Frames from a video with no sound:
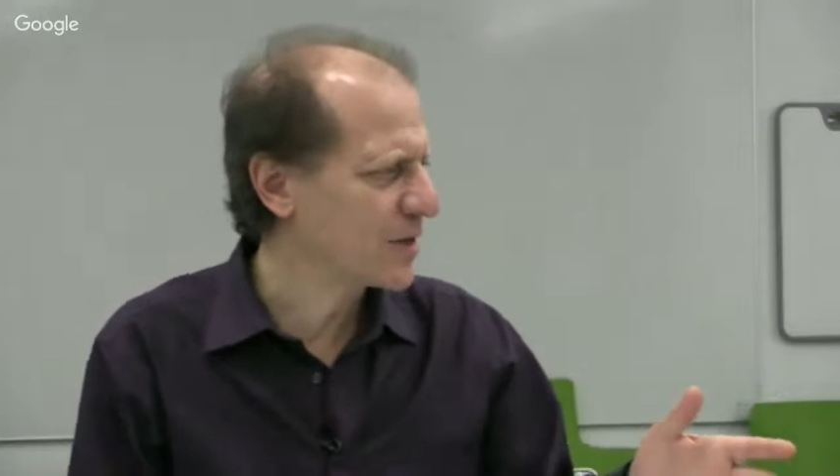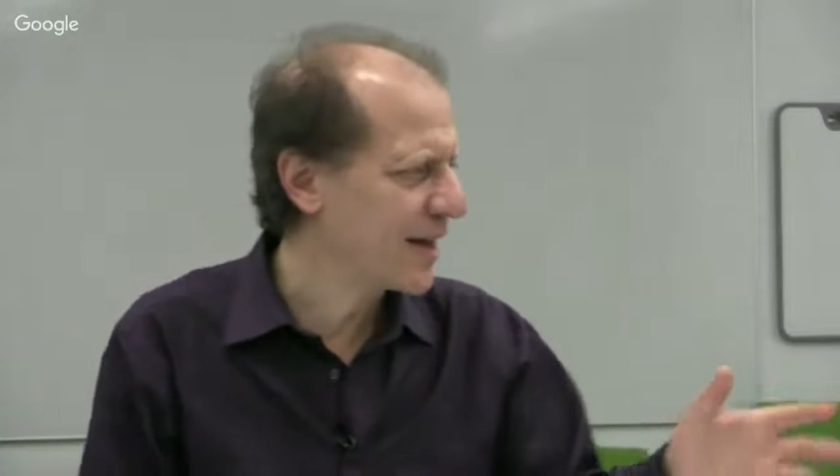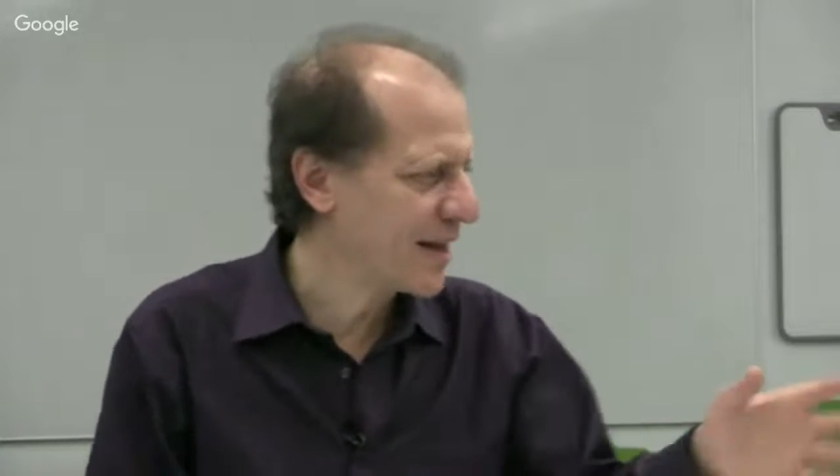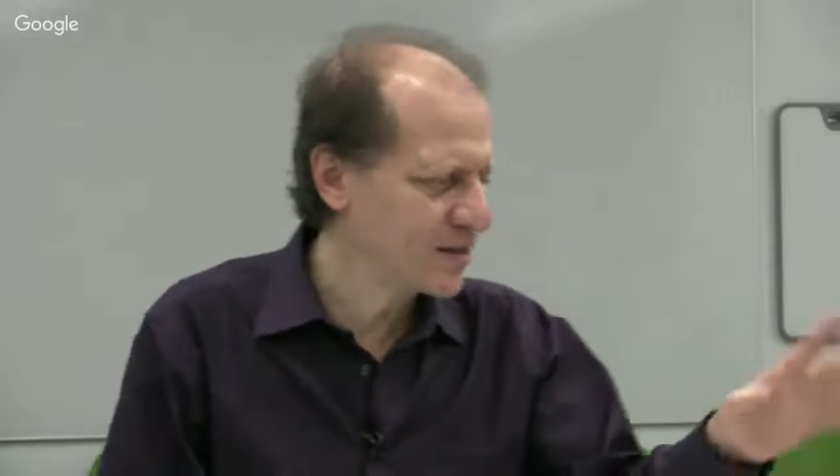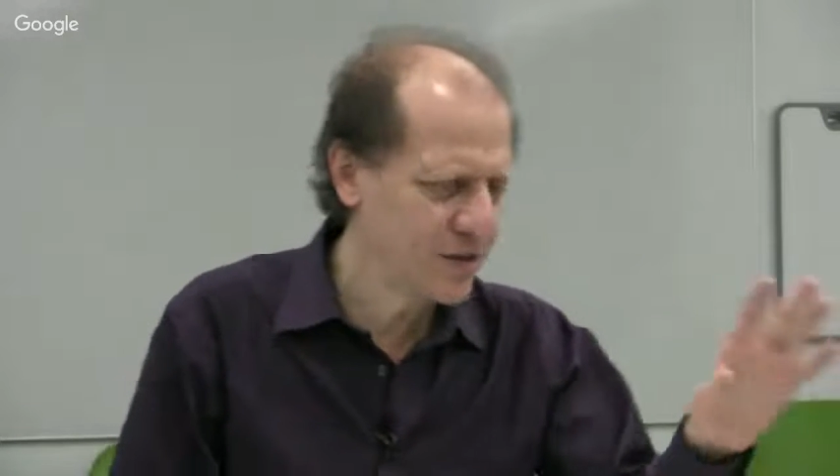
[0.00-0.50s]
And
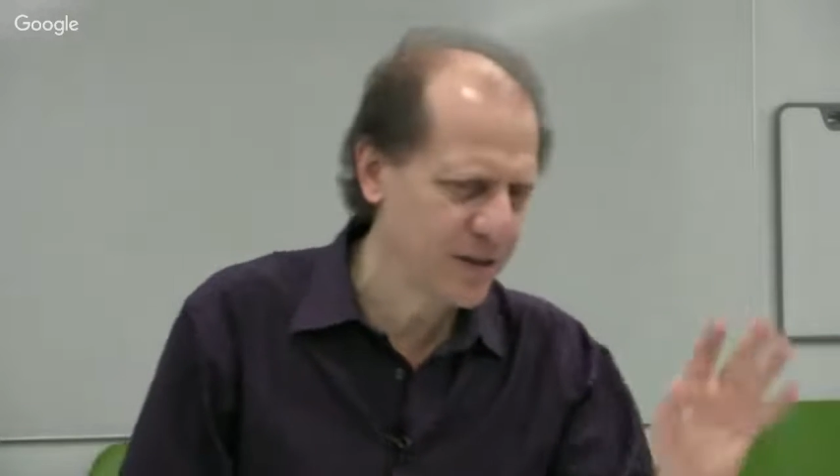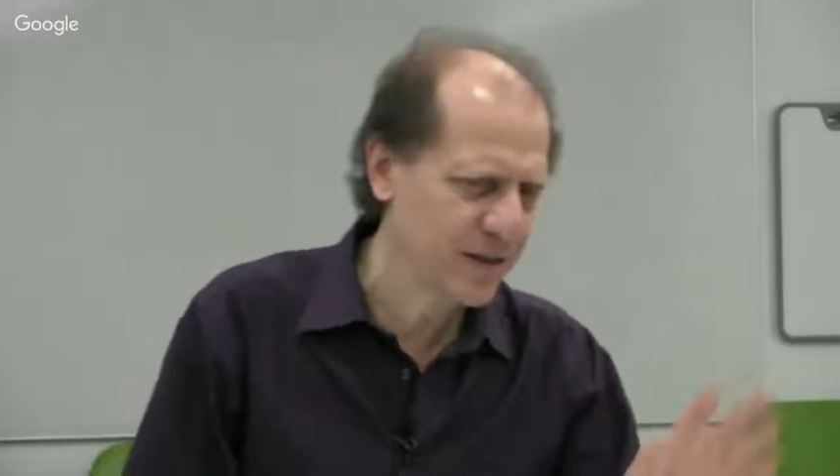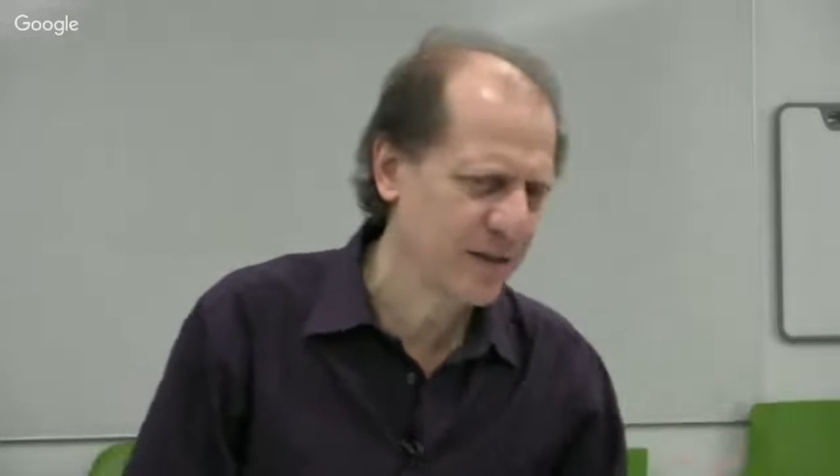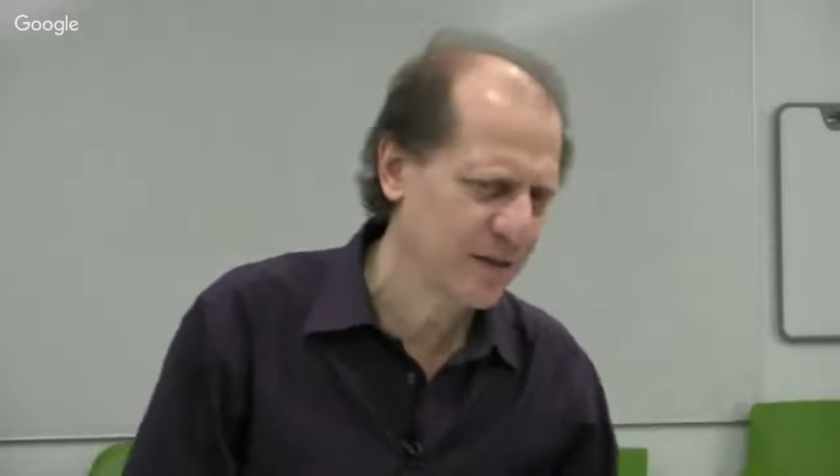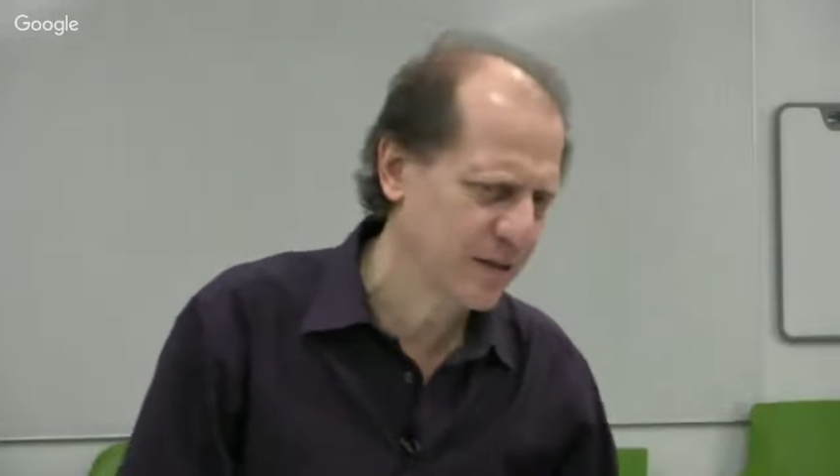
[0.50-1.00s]
I answered
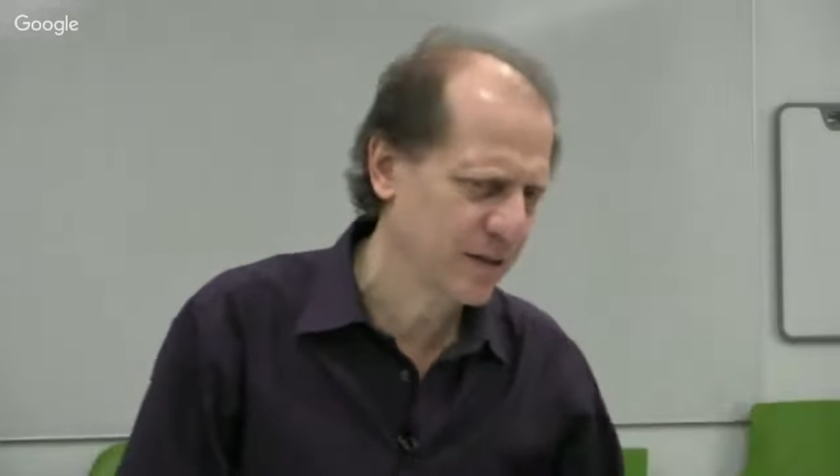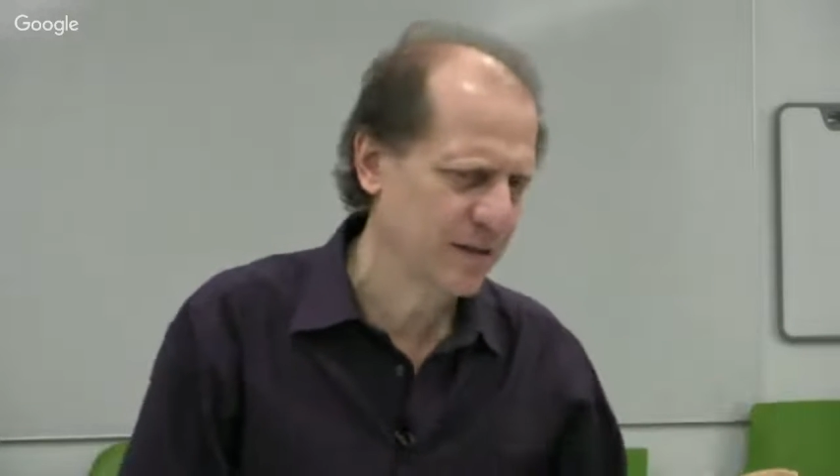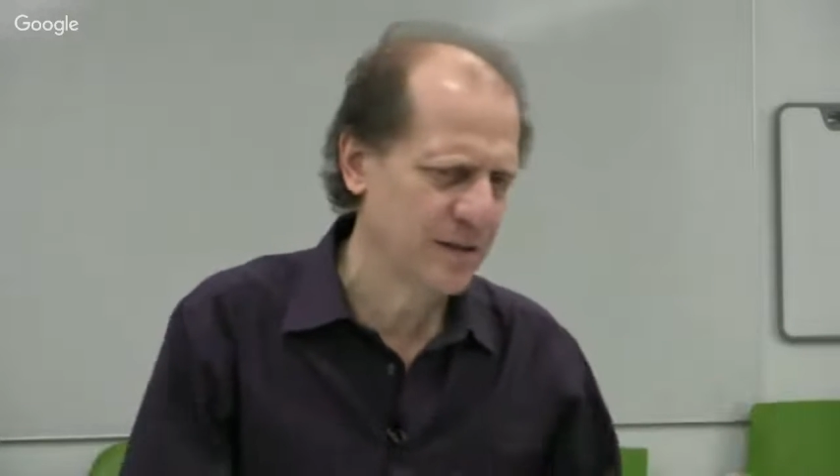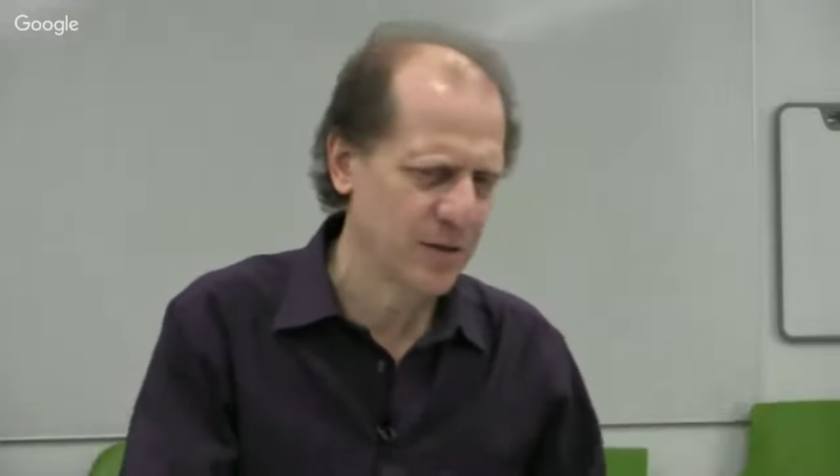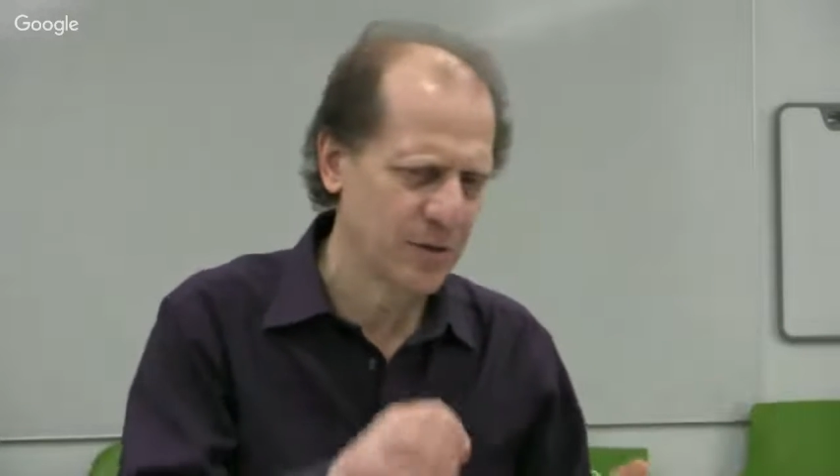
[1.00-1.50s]
it
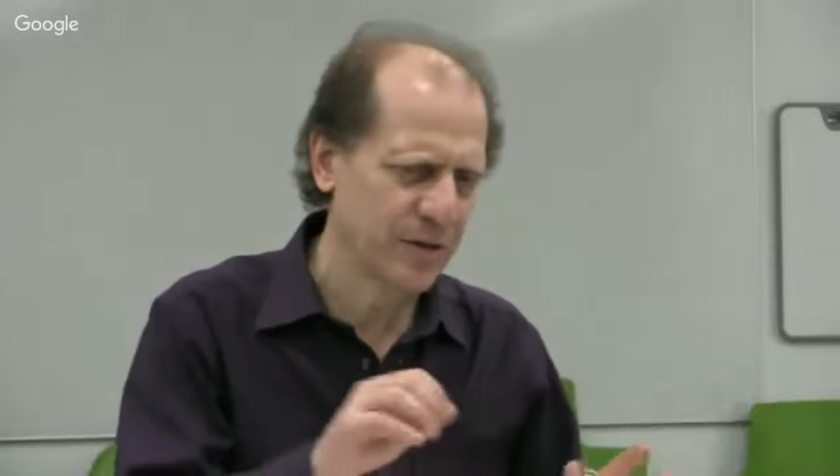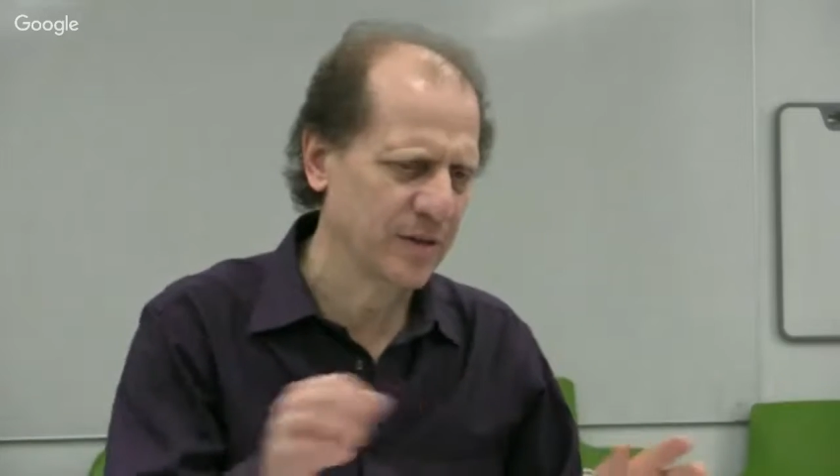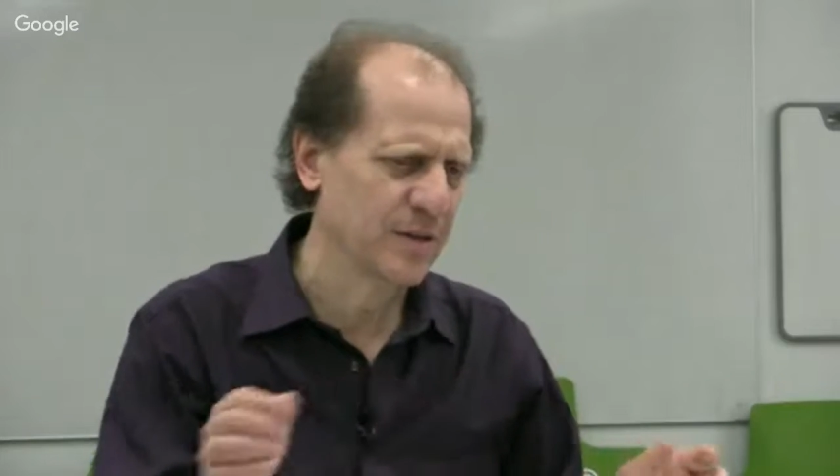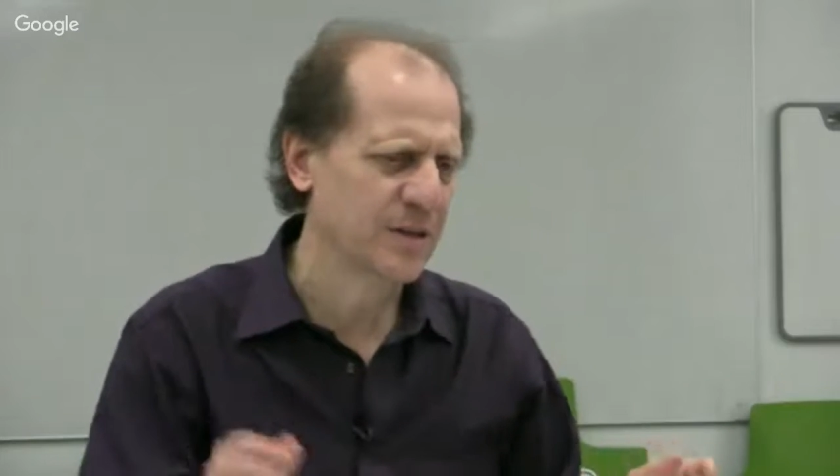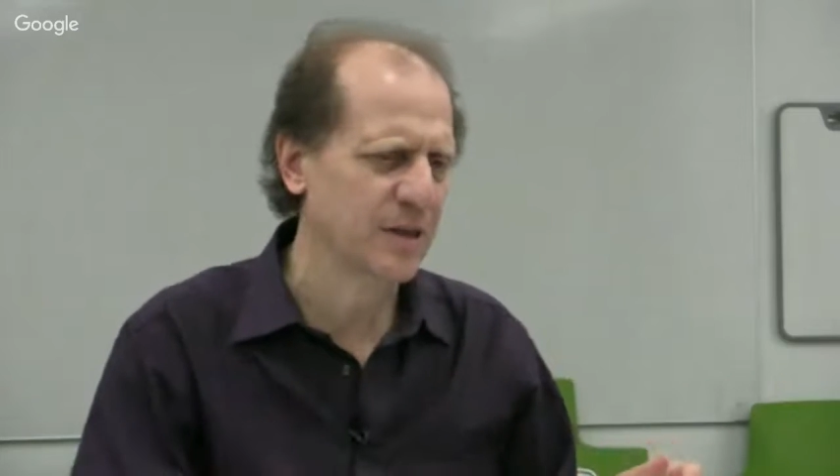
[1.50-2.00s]
because that was in
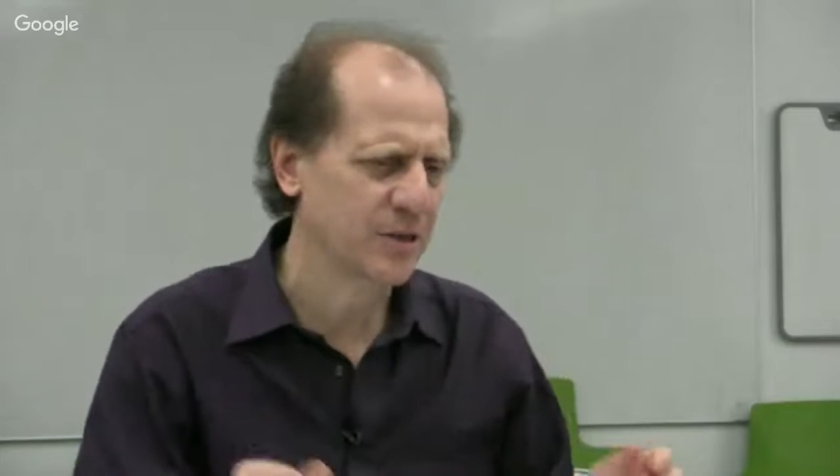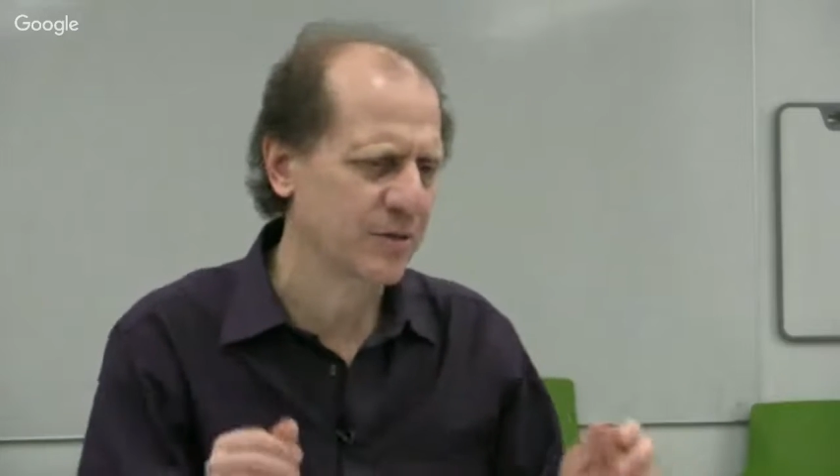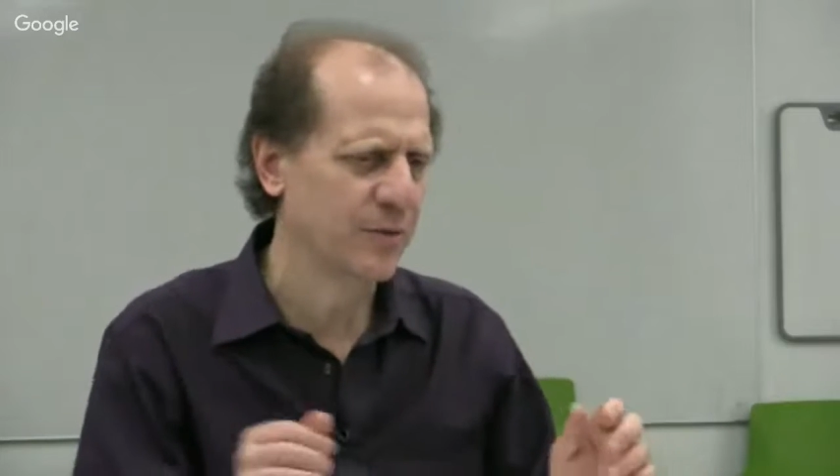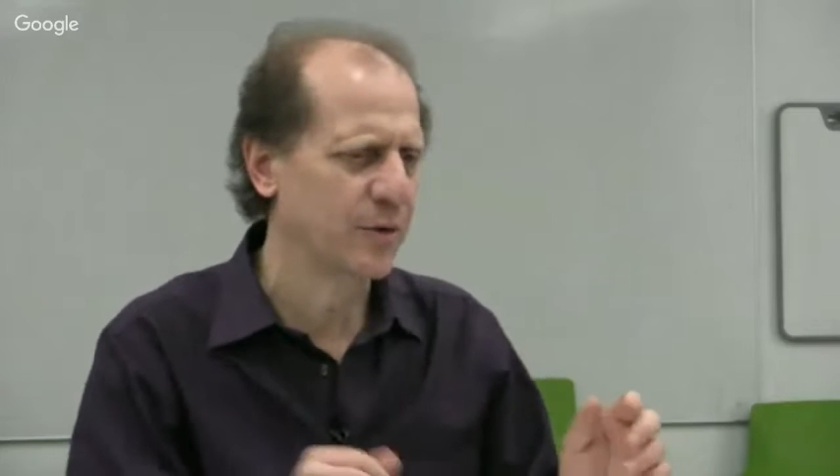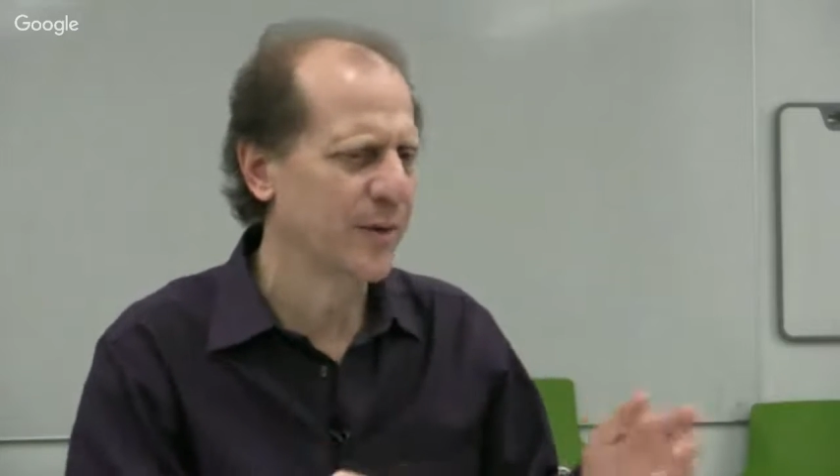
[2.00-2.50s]
the
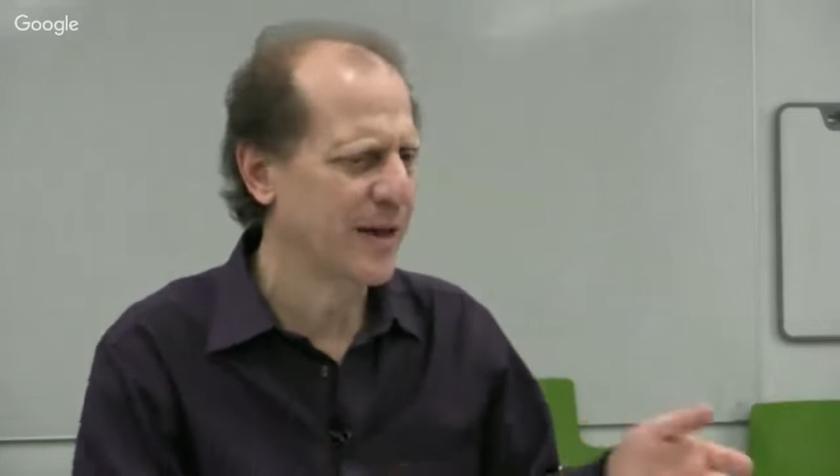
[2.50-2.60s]
discussion forum.